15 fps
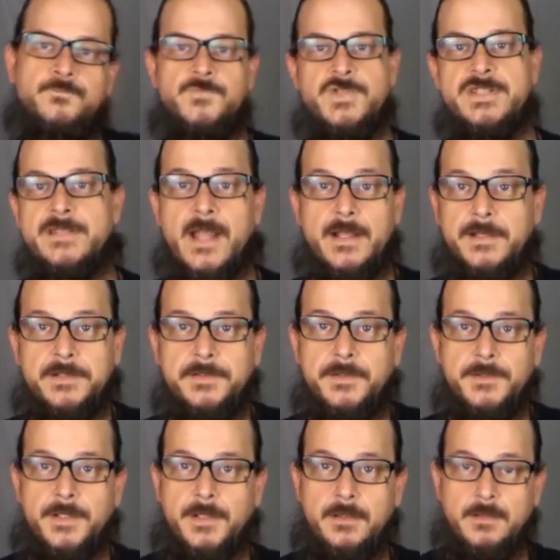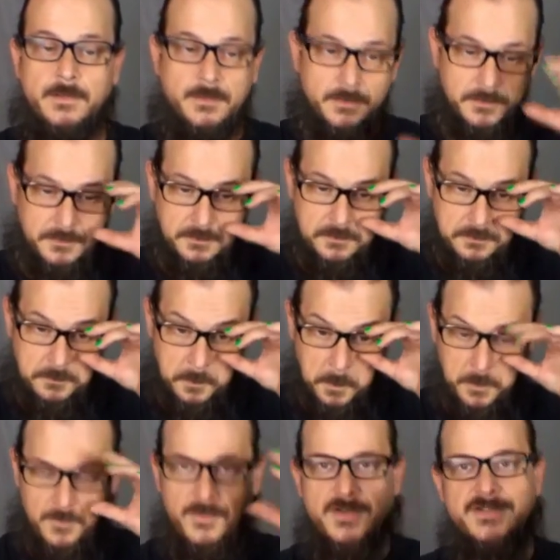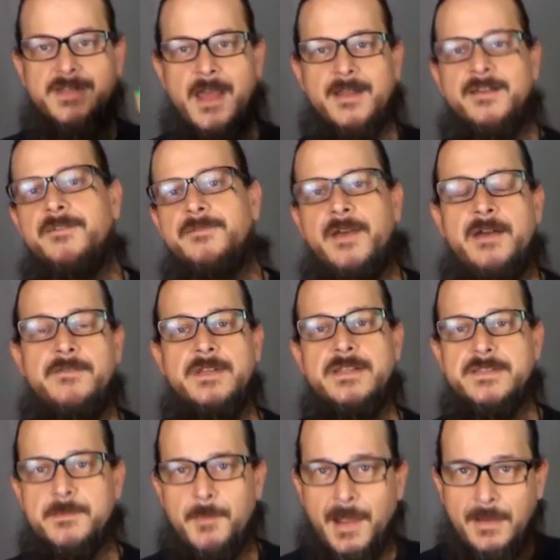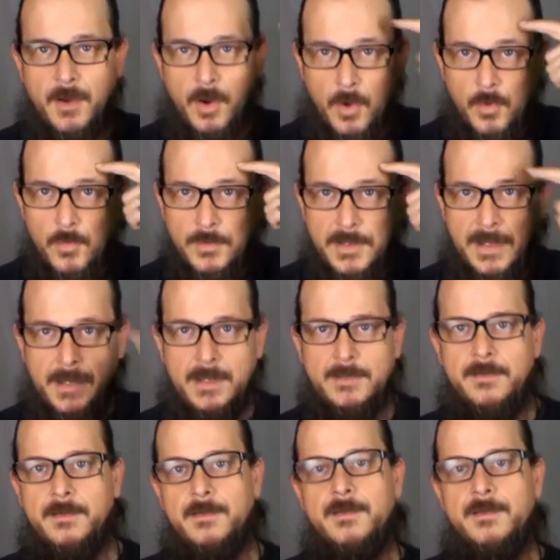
Just not going to do it. There's not enough evidence in my own head.